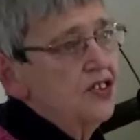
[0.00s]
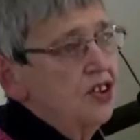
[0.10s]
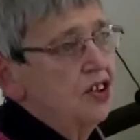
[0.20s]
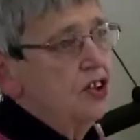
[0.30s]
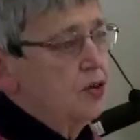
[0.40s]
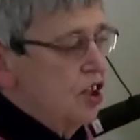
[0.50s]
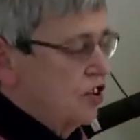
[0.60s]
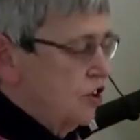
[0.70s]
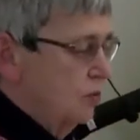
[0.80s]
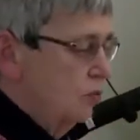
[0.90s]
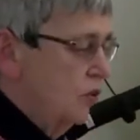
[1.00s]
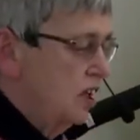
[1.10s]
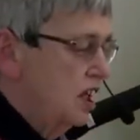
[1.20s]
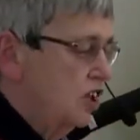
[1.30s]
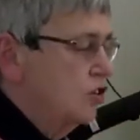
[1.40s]
in the New Testament, we
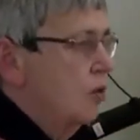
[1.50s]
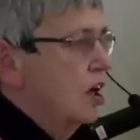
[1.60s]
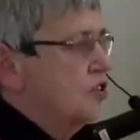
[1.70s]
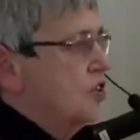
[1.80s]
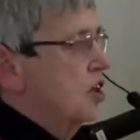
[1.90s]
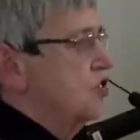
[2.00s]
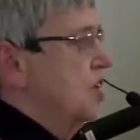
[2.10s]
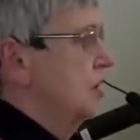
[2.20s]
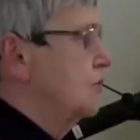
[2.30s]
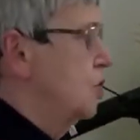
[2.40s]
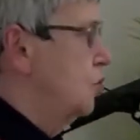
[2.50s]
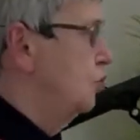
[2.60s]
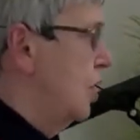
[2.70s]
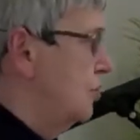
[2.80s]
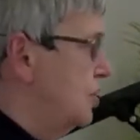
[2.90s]
need to ask ourselves who
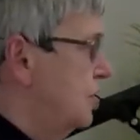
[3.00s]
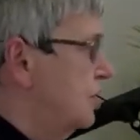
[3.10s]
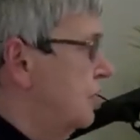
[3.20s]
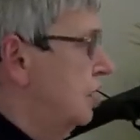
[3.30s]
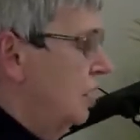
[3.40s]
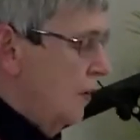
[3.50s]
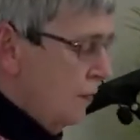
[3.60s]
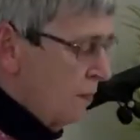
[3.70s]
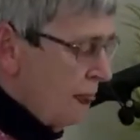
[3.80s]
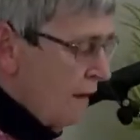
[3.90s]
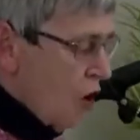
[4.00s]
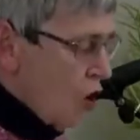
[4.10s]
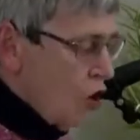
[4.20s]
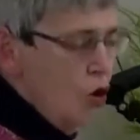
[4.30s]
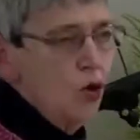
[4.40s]
wrote it,
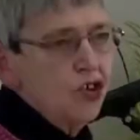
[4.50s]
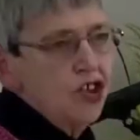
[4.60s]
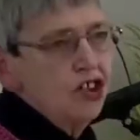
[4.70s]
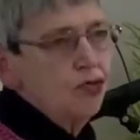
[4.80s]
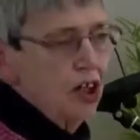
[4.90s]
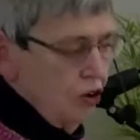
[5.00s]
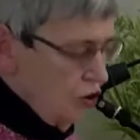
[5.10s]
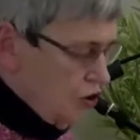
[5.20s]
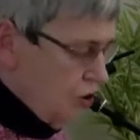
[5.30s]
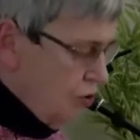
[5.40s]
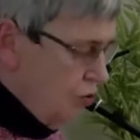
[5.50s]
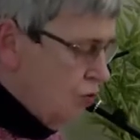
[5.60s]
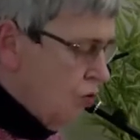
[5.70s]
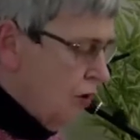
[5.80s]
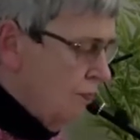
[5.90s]
who is it written
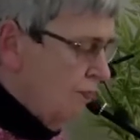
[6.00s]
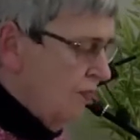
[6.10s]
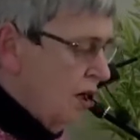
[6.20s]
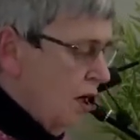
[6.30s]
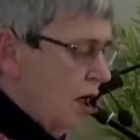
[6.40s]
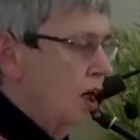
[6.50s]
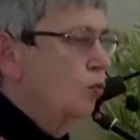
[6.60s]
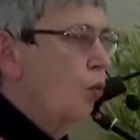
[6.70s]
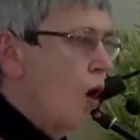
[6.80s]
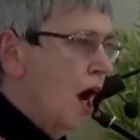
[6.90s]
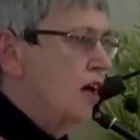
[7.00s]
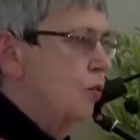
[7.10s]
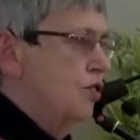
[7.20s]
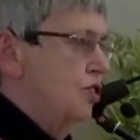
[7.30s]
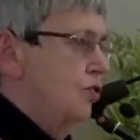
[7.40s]
to, and why
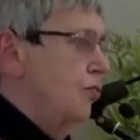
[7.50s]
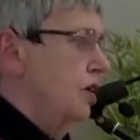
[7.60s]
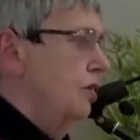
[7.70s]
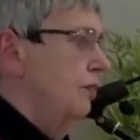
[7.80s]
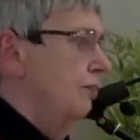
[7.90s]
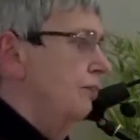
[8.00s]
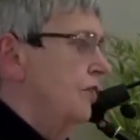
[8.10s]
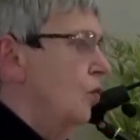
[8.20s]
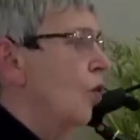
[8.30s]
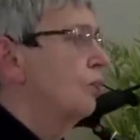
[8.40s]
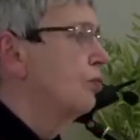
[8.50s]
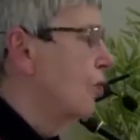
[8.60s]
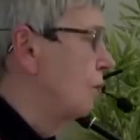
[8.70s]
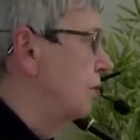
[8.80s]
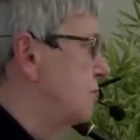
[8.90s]
was it written? What
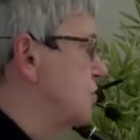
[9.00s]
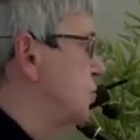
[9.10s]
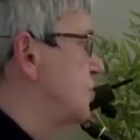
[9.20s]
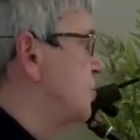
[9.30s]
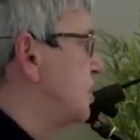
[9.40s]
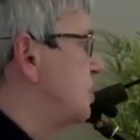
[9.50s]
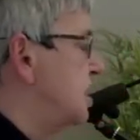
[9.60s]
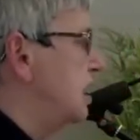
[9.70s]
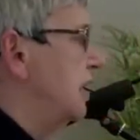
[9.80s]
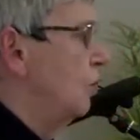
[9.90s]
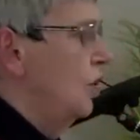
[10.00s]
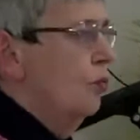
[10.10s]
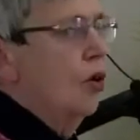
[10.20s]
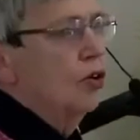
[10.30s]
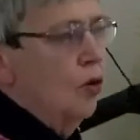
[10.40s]
problems was it dealing with?
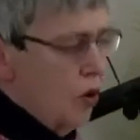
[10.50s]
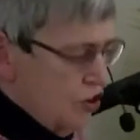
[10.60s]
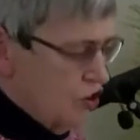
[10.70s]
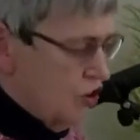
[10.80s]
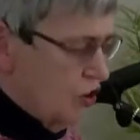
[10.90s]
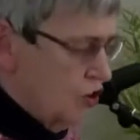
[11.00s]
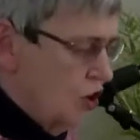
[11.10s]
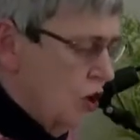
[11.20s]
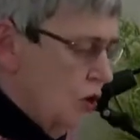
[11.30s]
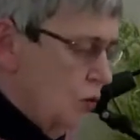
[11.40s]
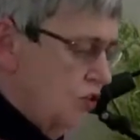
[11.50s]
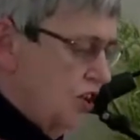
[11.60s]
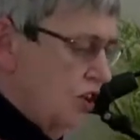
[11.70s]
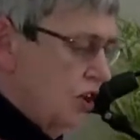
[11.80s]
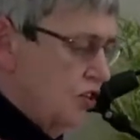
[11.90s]
What questions was
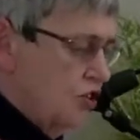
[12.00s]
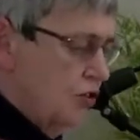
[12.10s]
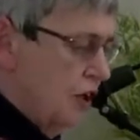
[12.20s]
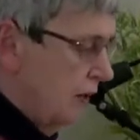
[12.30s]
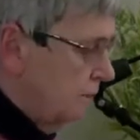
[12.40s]
it answering?